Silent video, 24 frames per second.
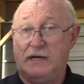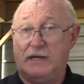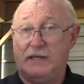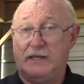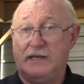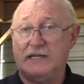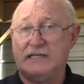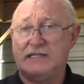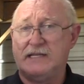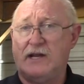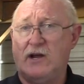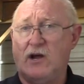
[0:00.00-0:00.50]

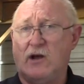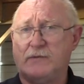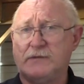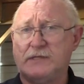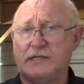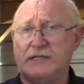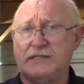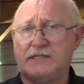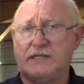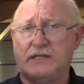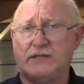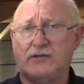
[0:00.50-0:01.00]
This helps
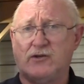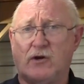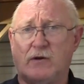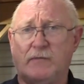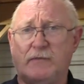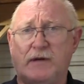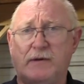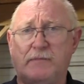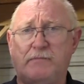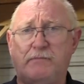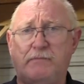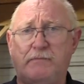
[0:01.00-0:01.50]
us
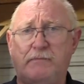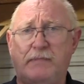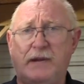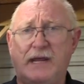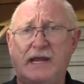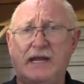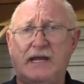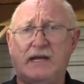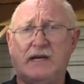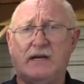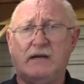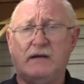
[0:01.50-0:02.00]
determine
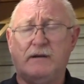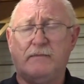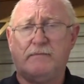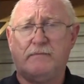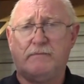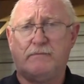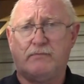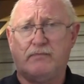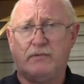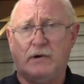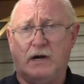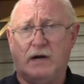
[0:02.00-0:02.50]
peak
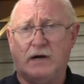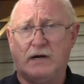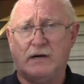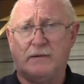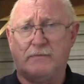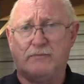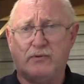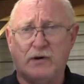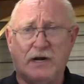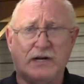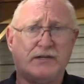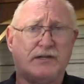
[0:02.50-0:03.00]

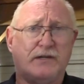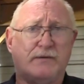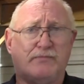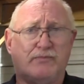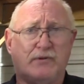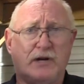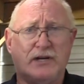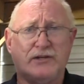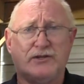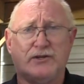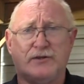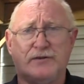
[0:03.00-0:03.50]
compression
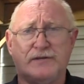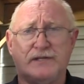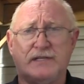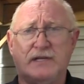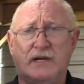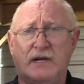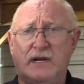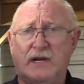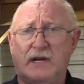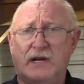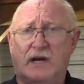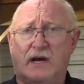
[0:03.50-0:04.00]
pressures,
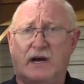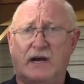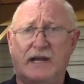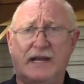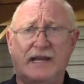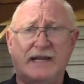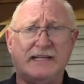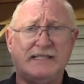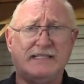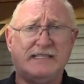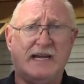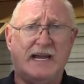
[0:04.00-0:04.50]

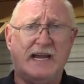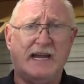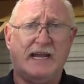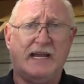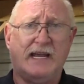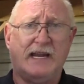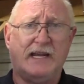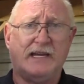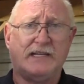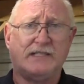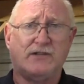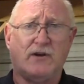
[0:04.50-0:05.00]
intake
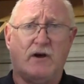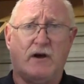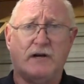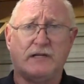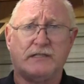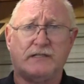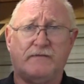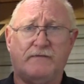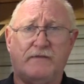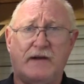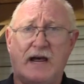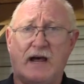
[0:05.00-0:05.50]
and
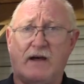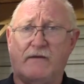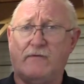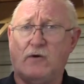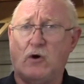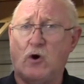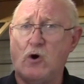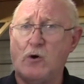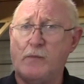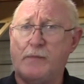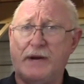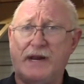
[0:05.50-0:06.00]
exhaust valve
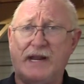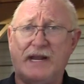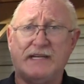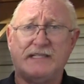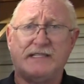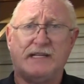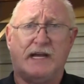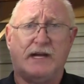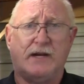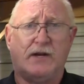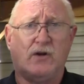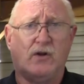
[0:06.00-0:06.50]

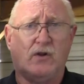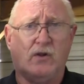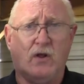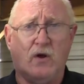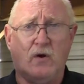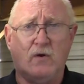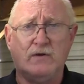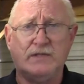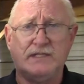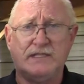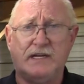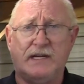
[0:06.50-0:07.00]
openings and
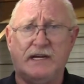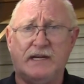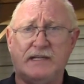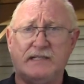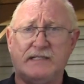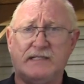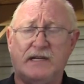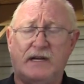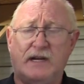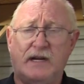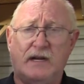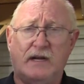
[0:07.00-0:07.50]

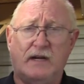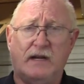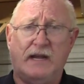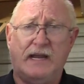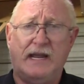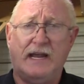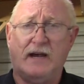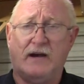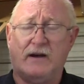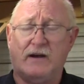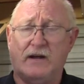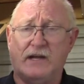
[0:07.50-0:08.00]
closings,
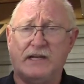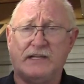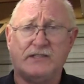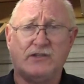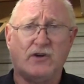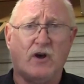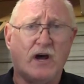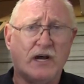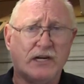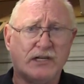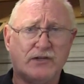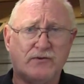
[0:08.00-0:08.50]

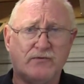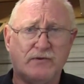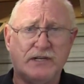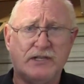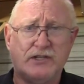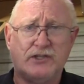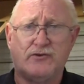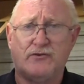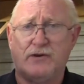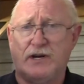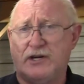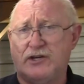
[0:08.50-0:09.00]
exhaust
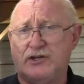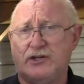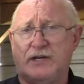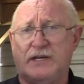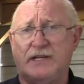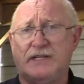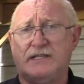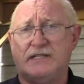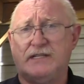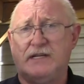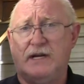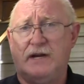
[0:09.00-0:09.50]

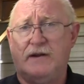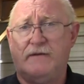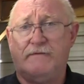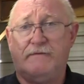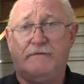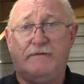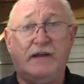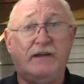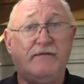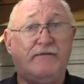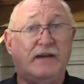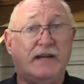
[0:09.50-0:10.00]
restrictions,
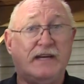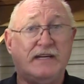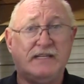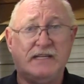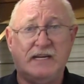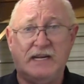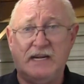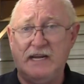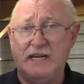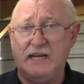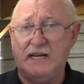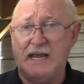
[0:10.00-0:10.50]

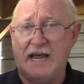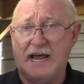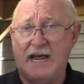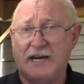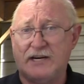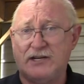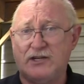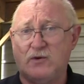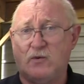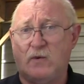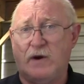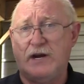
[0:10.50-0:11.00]
VVT
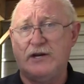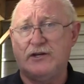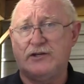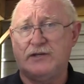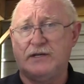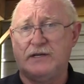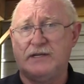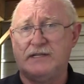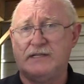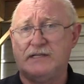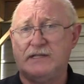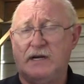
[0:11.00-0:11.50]

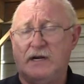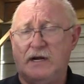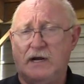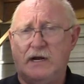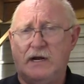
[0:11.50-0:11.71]
actuations,